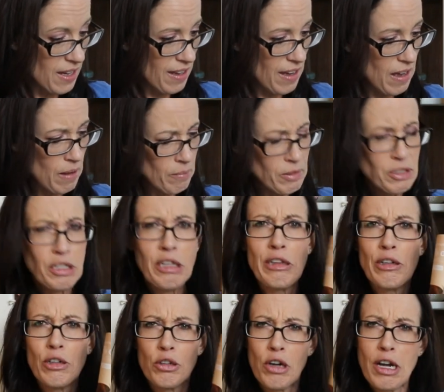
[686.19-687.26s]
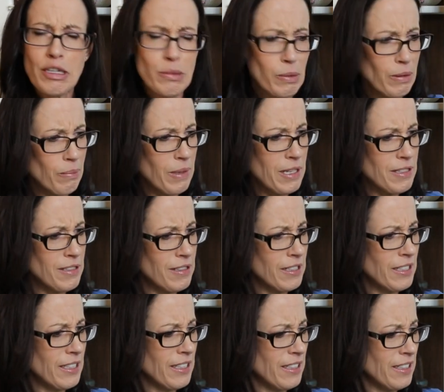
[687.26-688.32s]
Um, there's like a little crossword puzzle
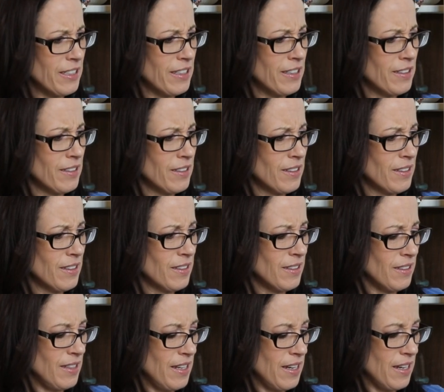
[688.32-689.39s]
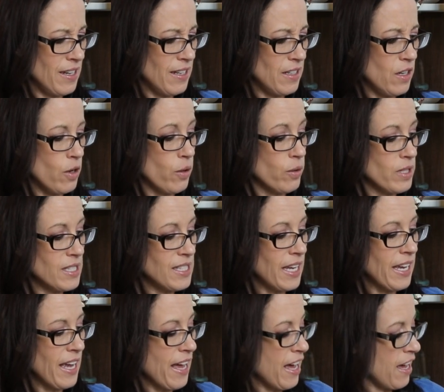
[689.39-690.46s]
in here. And oh, the
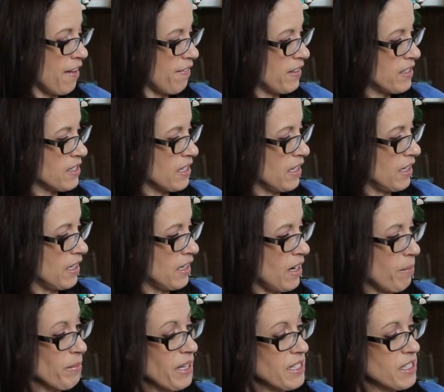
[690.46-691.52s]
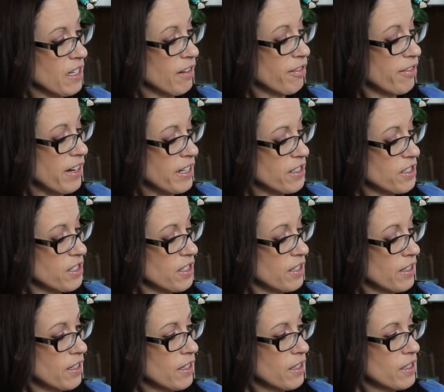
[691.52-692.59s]
second half is in, I'm guessing, French.
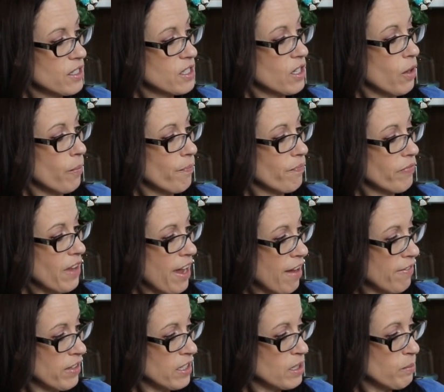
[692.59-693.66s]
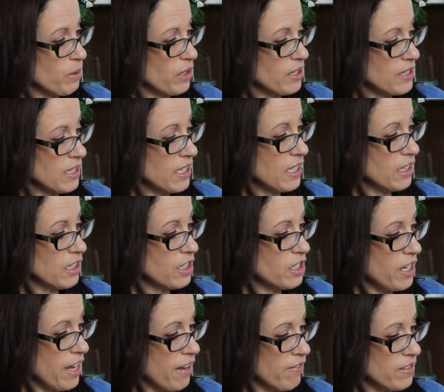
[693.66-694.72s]
So half of this book is in English,
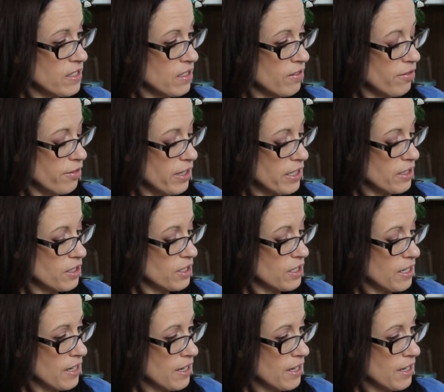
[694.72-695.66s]
half is in French.